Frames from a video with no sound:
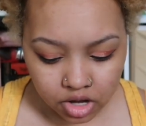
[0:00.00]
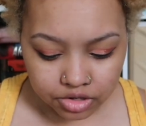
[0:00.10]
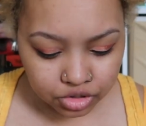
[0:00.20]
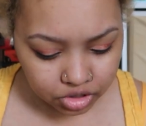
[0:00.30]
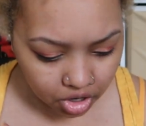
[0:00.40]

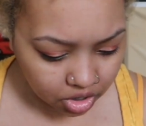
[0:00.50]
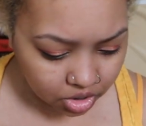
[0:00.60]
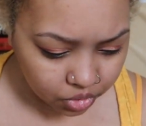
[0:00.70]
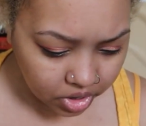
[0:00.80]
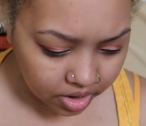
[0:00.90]

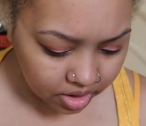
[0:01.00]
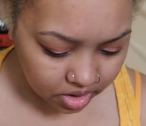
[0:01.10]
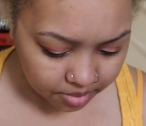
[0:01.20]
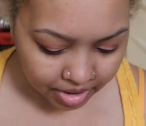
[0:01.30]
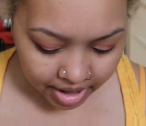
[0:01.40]
So,
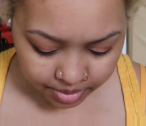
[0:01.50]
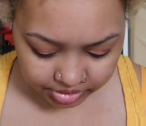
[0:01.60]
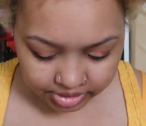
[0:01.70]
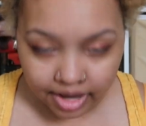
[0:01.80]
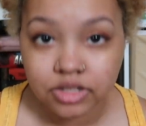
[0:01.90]
um, I
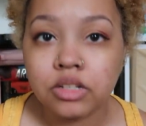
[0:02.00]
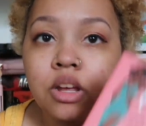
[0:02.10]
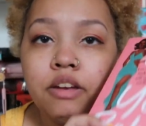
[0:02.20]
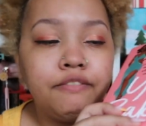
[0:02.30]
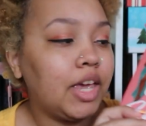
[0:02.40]
was sent
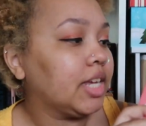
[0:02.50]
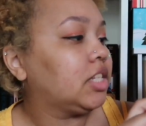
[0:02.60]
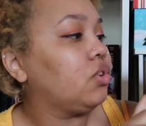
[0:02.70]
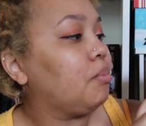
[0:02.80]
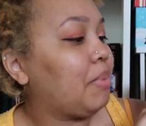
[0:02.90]
Fake It
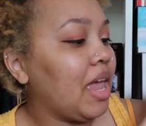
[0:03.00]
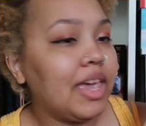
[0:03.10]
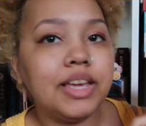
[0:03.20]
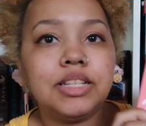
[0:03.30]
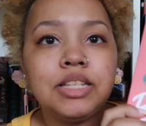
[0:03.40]
Till You
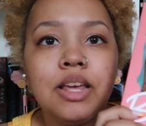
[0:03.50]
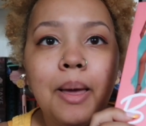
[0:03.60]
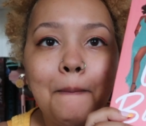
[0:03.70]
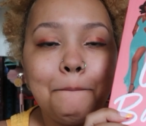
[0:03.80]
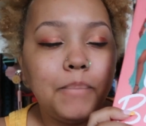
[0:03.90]
Bake It
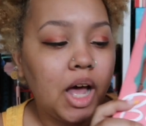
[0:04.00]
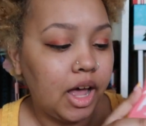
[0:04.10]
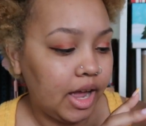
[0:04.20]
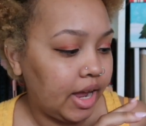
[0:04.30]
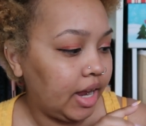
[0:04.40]

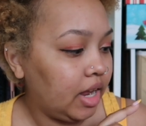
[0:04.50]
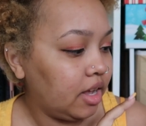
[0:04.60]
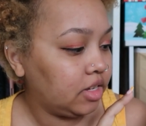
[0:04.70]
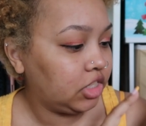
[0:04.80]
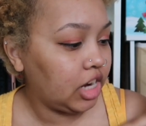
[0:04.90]
by
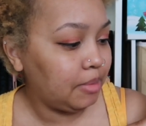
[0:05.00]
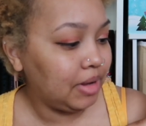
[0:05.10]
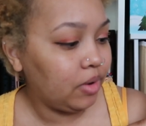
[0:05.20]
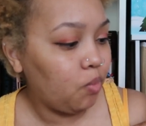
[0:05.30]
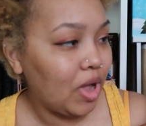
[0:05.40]

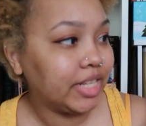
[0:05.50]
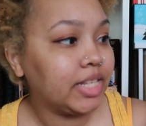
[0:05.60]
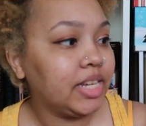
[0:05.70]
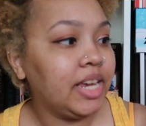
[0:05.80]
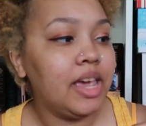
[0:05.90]
Jamie
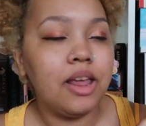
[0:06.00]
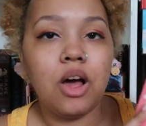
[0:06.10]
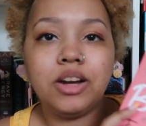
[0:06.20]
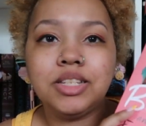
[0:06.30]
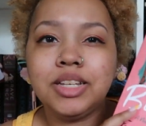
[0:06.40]
Wesley, and
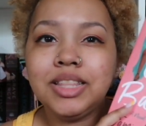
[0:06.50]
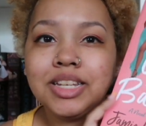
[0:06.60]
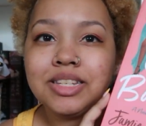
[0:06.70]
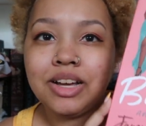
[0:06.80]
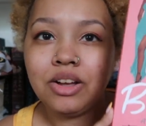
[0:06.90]
honestly,
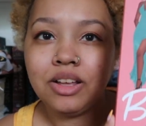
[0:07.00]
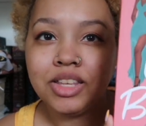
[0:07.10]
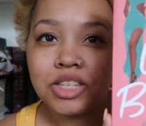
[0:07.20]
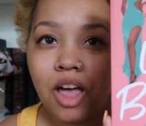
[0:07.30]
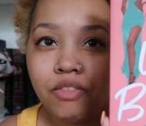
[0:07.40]
this
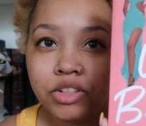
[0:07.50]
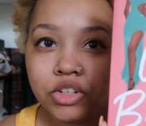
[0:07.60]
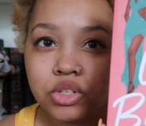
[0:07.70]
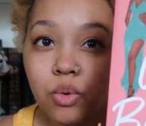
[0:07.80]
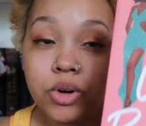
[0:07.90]
this cover
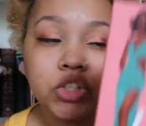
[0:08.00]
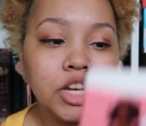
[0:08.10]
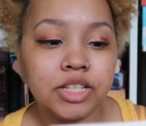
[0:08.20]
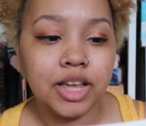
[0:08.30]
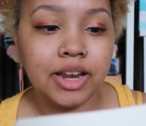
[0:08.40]
looks
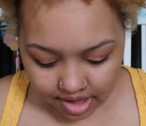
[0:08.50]
gorgeous.